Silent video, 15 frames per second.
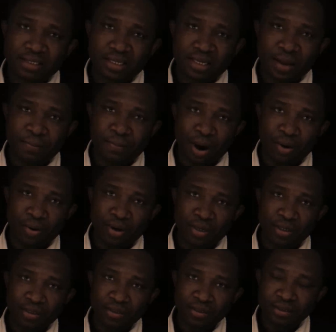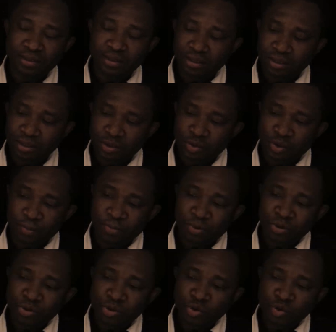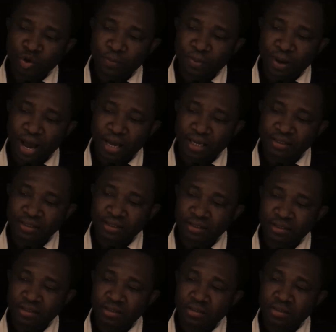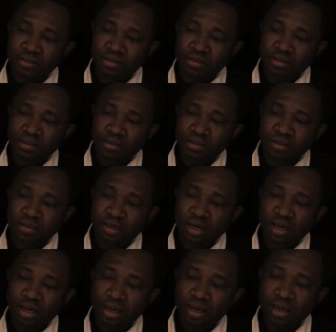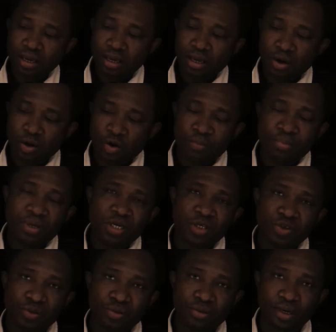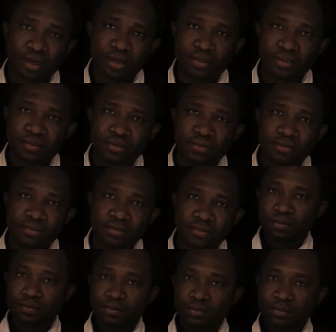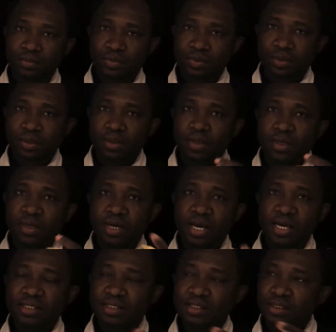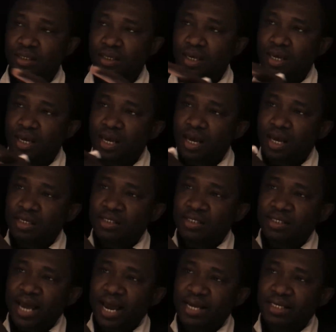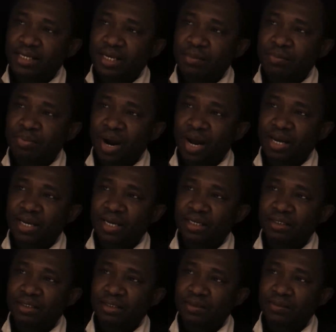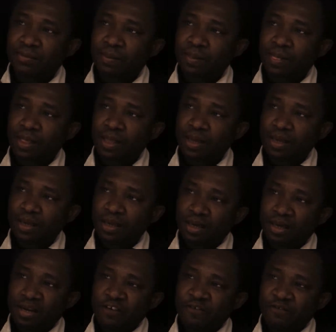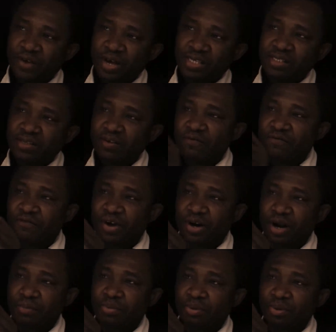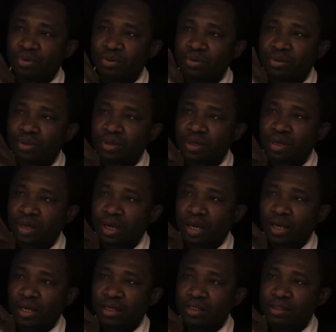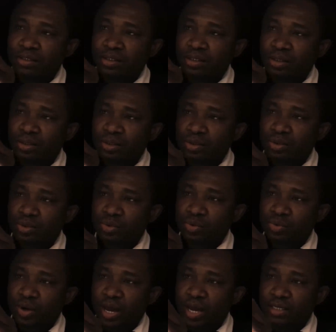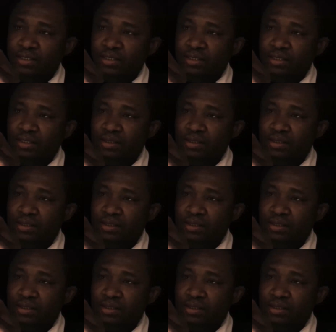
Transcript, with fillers: the power, so I'm going to stop at 3 combination 3. Next, inside the bracket, the first variable is 2x.